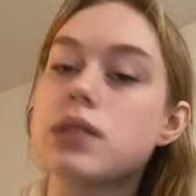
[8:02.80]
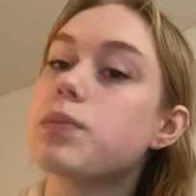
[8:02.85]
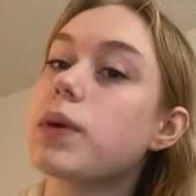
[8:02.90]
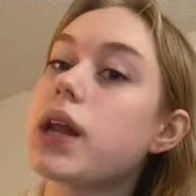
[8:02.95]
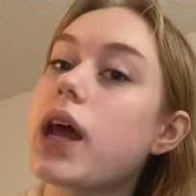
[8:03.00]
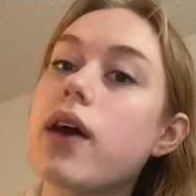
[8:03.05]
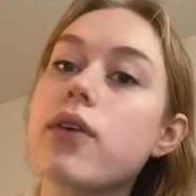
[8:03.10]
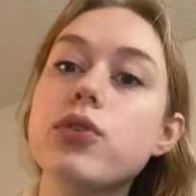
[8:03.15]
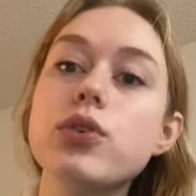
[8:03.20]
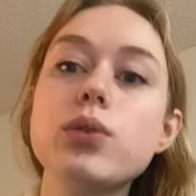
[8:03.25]

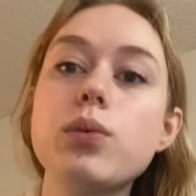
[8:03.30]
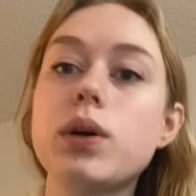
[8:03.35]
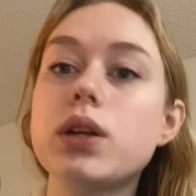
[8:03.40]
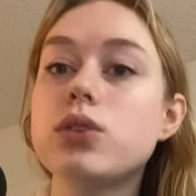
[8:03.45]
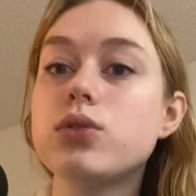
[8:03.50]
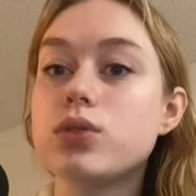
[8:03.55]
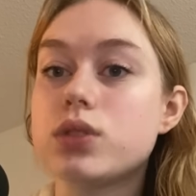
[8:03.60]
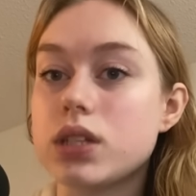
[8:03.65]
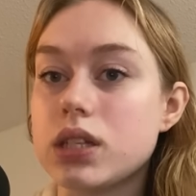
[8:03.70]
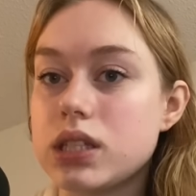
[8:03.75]
But everyone
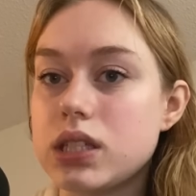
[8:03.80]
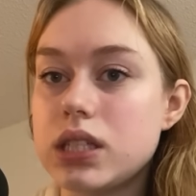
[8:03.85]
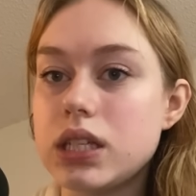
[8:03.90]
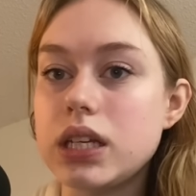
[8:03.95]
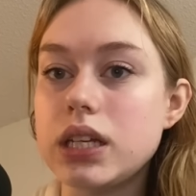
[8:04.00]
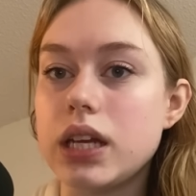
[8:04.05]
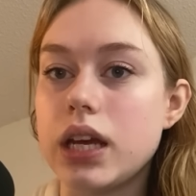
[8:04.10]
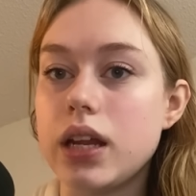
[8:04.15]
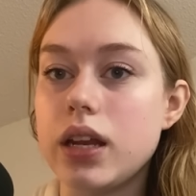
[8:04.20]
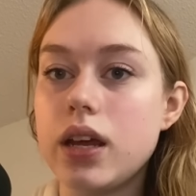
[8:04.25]
who
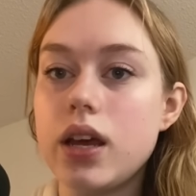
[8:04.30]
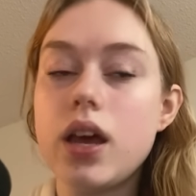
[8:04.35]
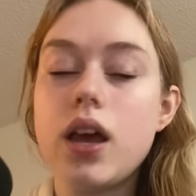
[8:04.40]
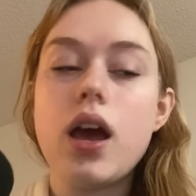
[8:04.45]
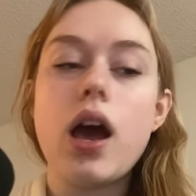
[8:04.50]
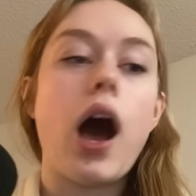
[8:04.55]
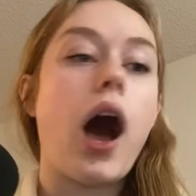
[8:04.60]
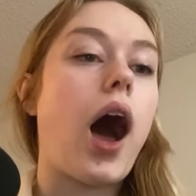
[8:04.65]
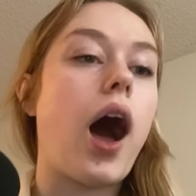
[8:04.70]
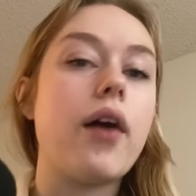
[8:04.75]
succeeded,
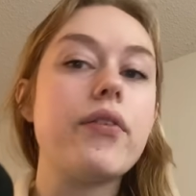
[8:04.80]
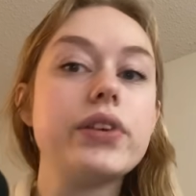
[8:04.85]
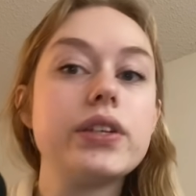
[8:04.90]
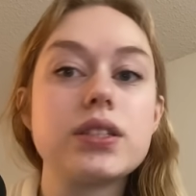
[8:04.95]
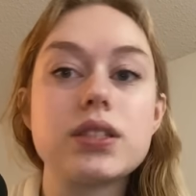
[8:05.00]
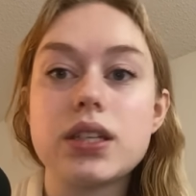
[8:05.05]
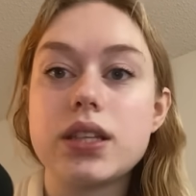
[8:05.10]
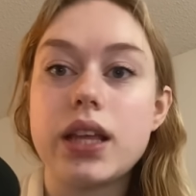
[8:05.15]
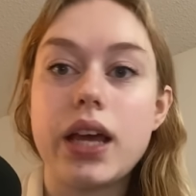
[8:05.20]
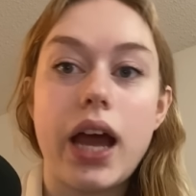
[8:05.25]

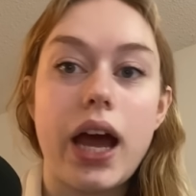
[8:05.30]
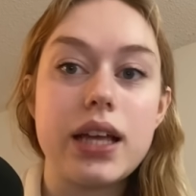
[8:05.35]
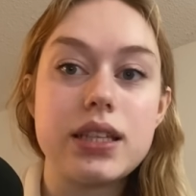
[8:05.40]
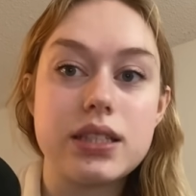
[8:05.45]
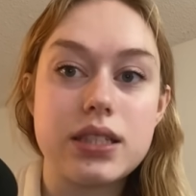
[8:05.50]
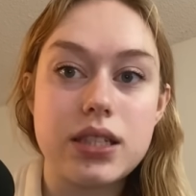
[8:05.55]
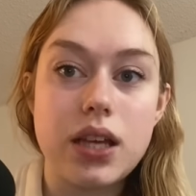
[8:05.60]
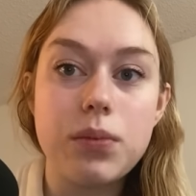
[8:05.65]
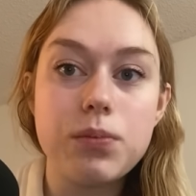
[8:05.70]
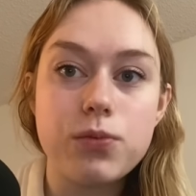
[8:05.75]
obviously they had
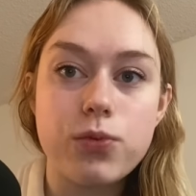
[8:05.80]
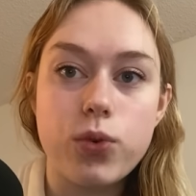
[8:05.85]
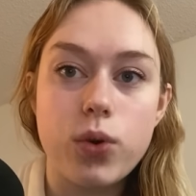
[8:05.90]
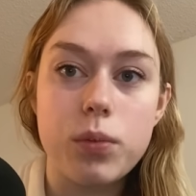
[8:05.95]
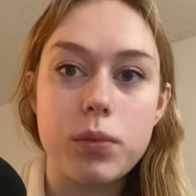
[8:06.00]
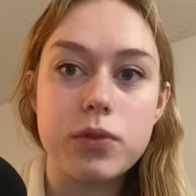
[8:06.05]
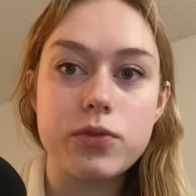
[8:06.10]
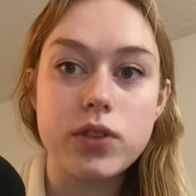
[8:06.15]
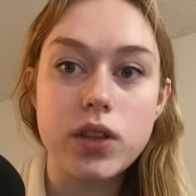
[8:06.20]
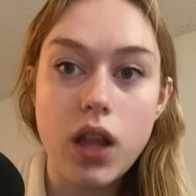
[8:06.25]
some
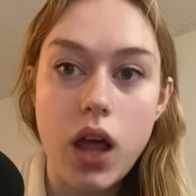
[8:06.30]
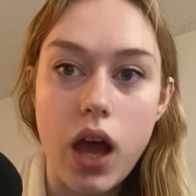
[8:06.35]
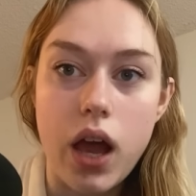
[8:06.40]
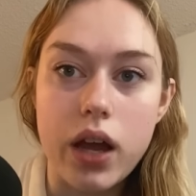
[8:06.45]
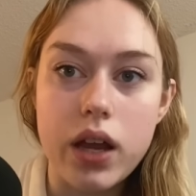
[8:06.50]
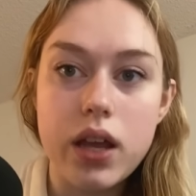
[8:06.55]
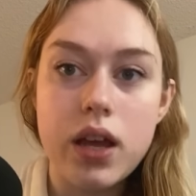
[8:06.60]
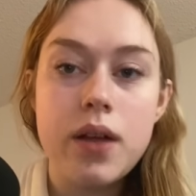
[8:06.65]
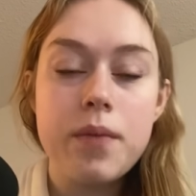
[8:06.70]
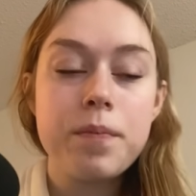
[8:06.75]
form of
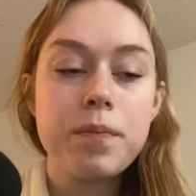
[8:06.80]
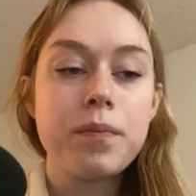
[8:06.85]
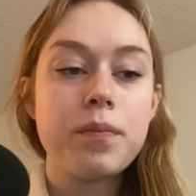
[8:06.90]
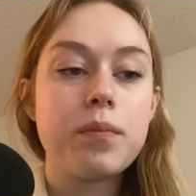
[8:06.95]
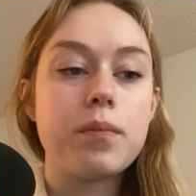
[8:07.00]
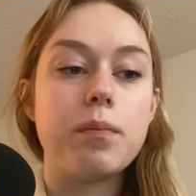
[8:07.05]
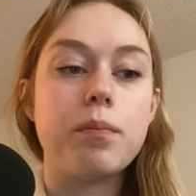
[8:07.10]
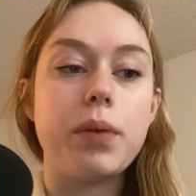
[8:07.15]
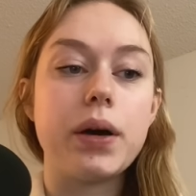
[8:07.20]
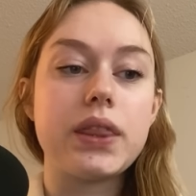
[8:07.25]
luck,
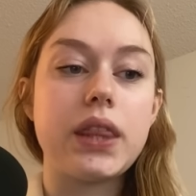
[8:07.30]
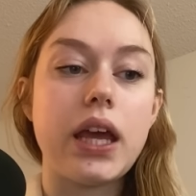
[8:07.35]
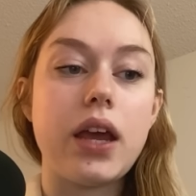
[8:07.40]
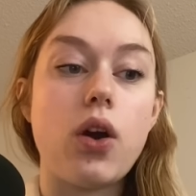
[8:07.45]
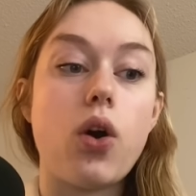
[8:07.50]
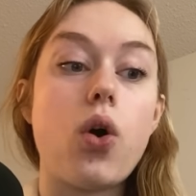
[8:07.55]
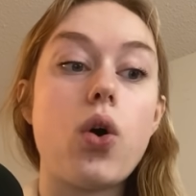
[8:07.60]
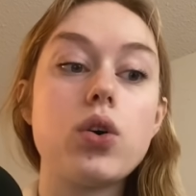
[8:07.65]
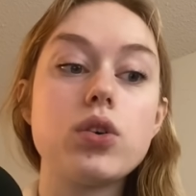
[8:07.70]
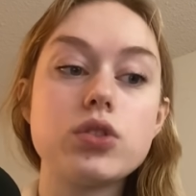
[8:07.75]
but they
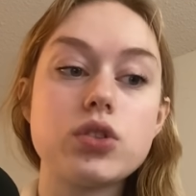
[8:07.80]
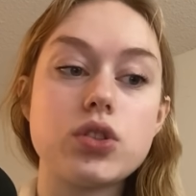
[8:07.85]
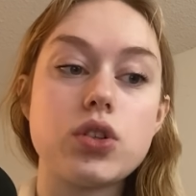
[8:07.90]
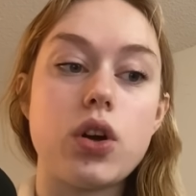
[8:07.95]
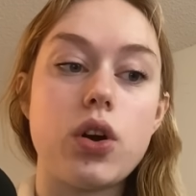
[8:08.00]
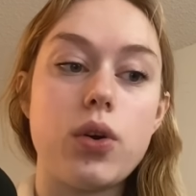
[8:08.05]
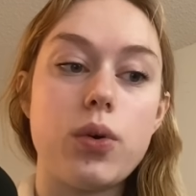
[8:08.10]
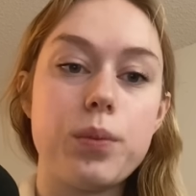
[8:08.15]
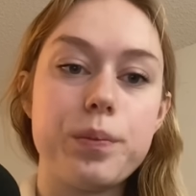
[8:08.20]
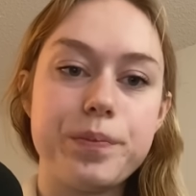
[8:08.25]

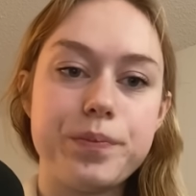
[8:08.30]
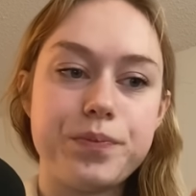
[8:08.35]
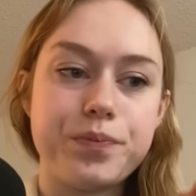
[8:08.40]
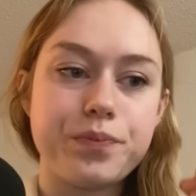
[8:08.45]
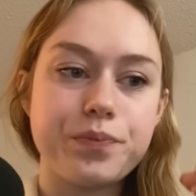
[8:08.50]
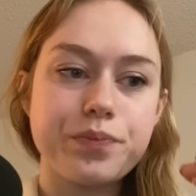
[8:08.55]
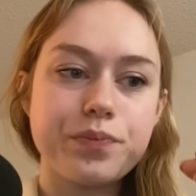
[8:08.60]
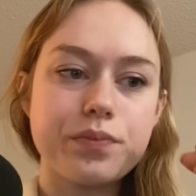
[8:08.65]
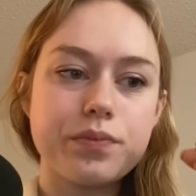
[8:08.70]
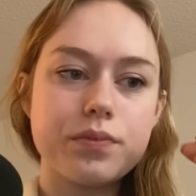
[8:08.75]
also
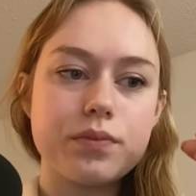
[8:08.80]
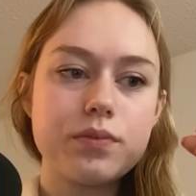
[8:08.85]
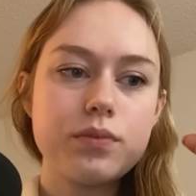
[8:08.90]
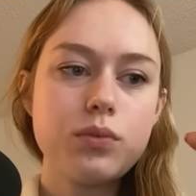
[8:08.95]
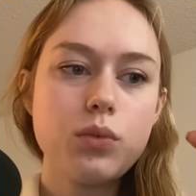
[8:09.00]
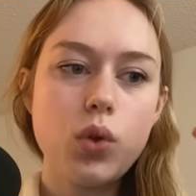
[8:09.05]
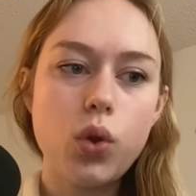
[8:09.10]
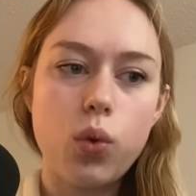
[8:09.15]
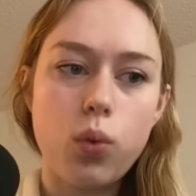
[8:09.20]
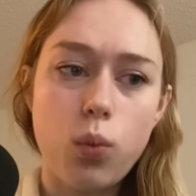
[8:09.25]

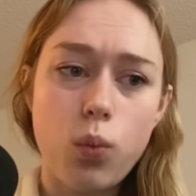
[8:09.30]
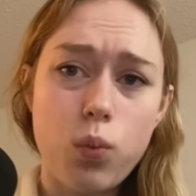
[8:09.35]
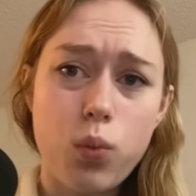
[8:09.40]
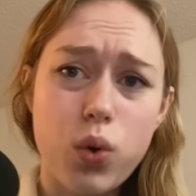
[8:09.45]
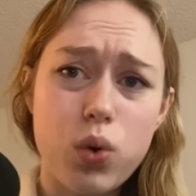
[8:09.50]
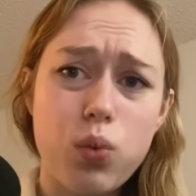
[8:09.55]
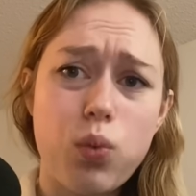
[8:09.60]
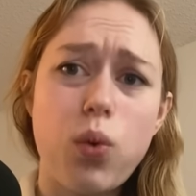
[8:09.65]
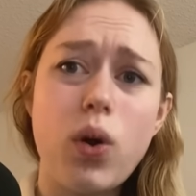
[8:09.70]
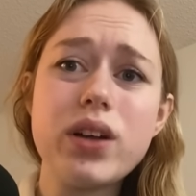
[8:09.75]

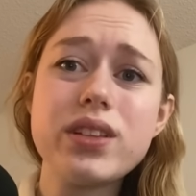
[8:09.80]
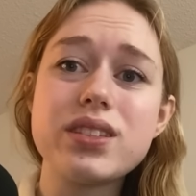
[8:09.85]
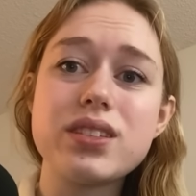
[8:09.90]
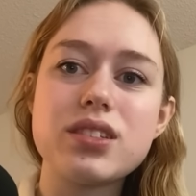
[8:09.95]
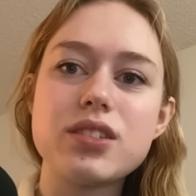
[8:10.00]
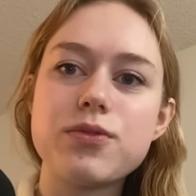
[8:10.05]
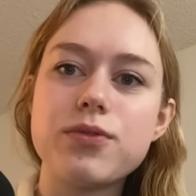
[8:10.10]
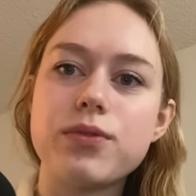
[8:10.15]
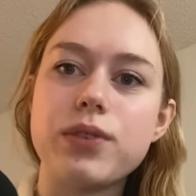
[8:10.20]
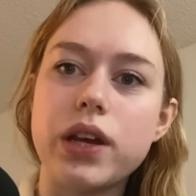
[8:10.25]
were
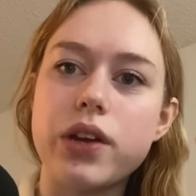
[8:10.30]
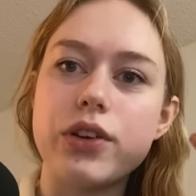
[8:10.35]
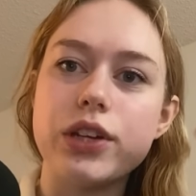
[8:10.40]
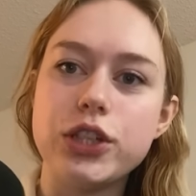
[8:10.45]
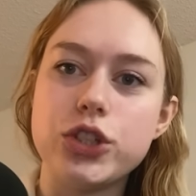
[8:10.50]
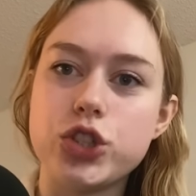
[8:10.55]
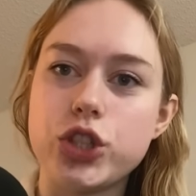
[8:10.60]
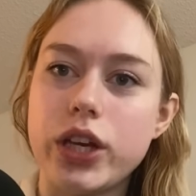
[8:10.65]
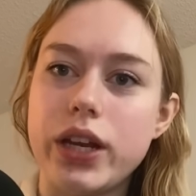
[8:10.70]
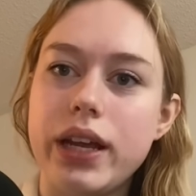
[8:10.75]
once very
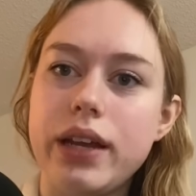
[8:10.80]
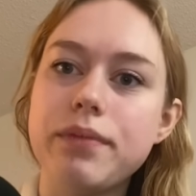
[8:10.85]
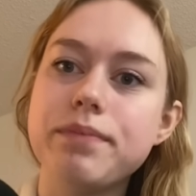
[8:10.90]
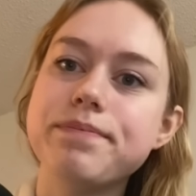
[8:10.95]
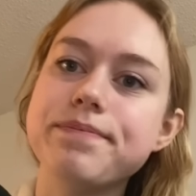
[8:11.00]
shitty.